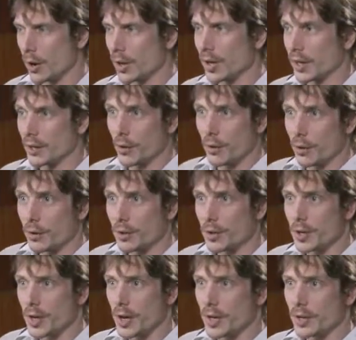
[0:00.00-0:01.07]
get
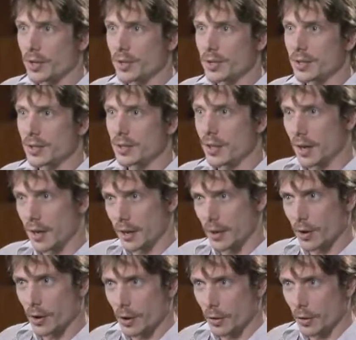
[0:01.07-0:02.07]
organized and